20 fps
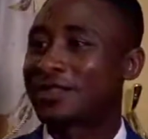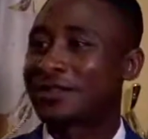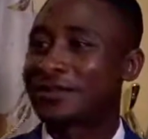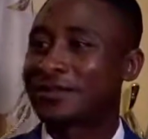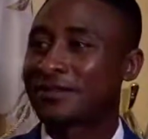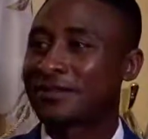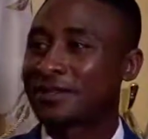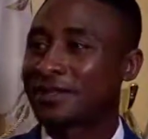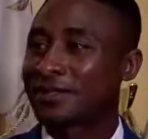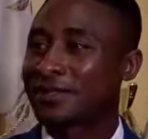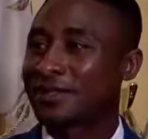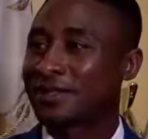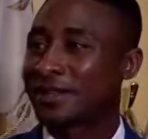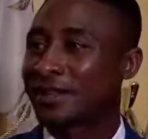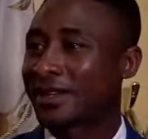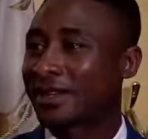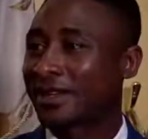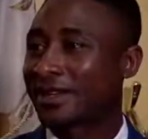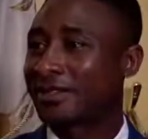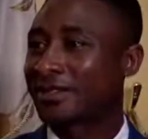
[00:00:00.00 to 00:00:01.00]
civil
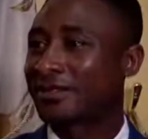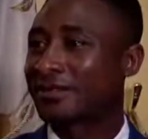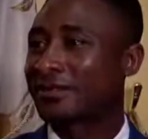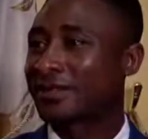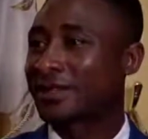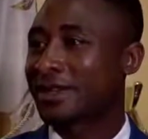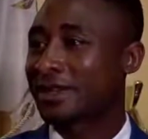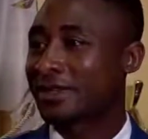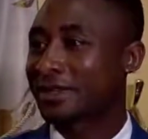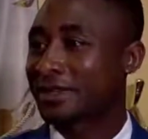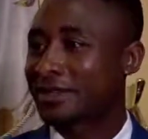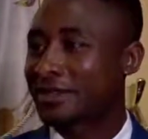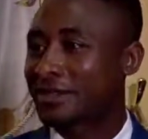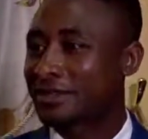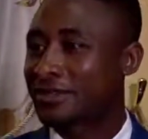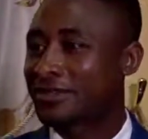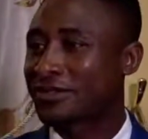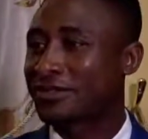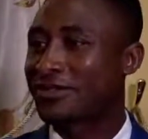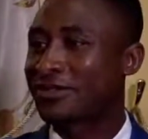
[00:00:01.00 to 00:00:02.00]
society
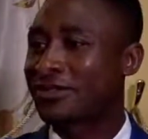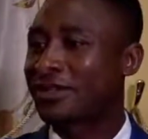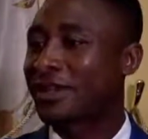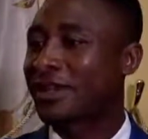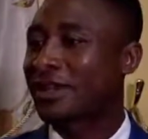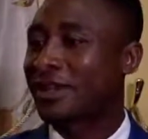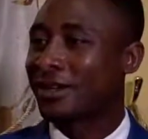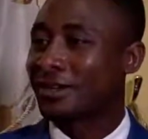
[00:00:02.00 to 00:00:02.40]
organizations,